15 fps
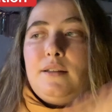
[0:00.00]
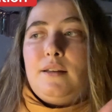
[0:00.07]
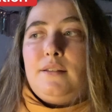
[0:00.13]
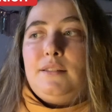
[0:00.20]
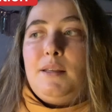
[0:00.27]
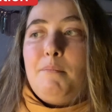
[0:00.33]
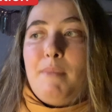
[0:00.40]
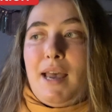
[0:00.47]

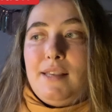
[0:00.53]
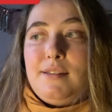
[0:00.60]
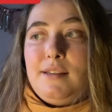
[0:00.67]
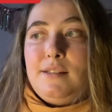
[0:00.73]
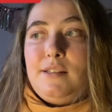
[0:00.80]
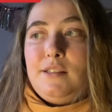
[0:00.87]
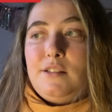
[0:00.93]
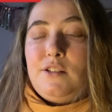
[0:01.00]
the
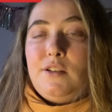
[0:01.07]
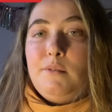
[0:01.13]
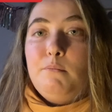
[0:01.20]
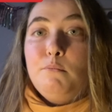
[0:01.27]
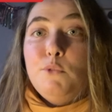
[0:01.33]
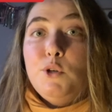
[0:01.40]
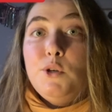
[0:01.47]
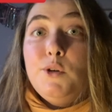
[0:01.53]
message is to
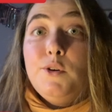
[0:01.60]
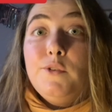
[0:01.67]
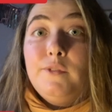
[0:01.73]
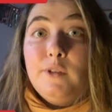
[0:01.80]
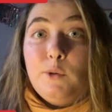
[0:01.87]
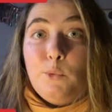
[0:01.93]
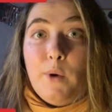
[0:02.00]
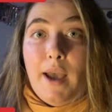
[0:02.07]
move
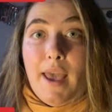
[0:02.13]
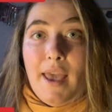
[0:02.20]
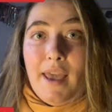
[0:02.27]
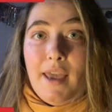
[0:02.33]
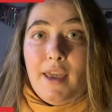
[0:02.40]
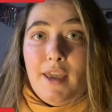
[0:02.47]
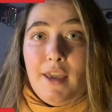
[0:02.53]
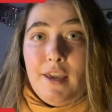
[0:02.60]

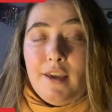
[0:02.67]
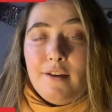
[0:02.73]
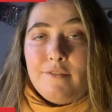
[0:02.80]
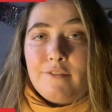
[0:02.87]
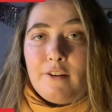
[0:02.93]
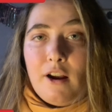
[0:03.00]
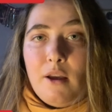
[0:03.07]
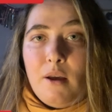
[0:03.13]
away
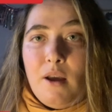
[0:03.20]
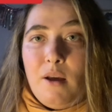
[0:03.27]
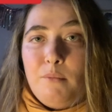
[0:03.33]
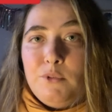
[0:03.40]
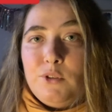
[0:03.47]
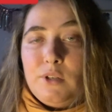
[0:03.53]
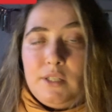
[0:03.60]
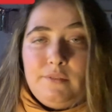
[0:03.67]
from
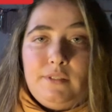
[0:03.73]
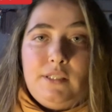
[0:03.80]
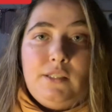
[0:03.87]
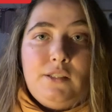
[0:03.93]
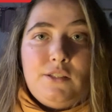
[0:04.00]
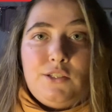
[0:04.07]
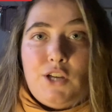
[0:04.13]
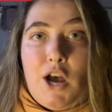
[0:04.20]
sort of the
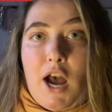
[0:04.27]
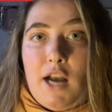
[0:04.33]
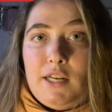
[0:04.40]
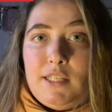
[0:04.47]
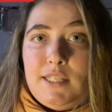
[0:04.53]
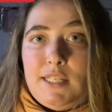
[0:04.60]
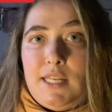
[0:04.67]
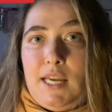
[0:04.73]

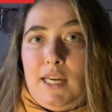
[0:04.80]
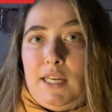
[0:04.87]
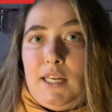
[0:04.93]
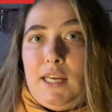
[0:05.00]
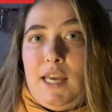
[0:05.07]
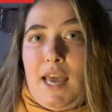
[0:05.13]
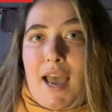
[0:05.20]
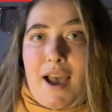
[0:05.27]
toxic
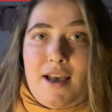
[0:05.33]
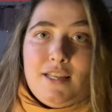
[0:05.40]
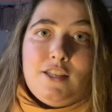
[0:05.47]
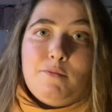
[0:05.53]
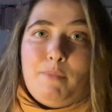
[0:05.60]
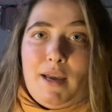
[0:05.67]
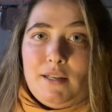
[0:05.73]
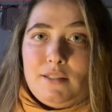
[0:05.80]

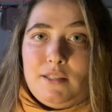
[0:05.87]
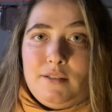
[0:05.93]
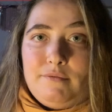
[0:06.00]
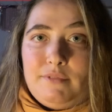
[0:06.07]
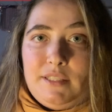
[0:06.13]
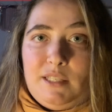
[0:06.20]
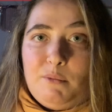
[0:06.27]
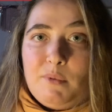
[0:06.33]
aspects of
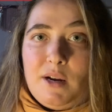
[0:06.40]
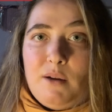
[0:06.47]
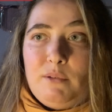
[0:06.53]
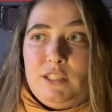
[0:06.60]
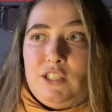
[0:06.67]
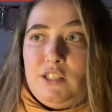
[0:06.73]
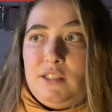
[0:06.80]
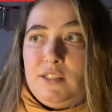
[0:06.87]
Libra,
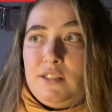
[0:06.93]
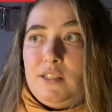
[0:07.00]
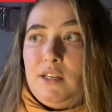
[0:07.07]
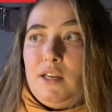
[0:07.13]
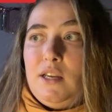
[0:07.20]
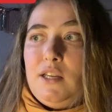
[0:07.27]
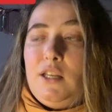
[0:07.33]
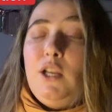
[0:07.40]
which is,
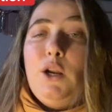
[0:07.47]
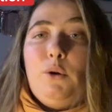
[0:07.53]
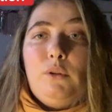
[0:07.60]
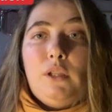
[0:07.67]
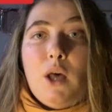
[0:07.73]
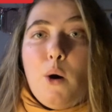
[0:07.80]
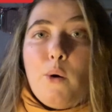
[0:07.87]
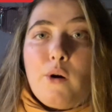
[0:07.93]
you know,
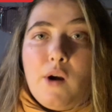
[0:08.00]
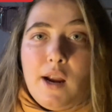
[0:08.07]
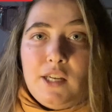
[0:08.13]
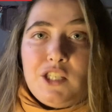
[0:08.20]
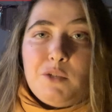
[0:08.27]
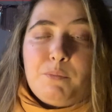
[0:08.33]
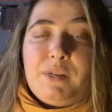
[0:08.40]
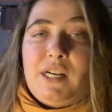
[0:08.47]
lower
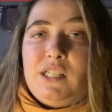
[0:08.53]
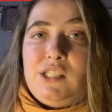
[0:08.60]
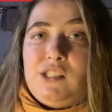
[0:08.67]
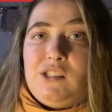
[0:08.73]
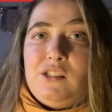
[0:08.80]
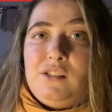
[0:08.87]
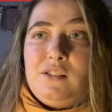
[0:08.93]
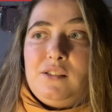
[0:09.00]

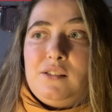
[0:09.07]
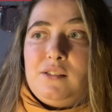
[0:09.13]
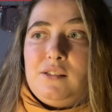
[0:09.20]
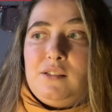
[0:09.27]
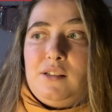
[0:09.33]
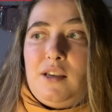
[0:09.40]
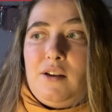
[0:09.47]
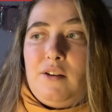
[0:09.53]
expressions
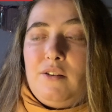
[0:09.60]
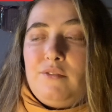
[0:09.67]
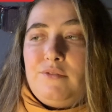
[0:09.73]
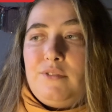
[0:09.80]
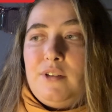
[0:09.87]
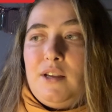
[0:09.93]
of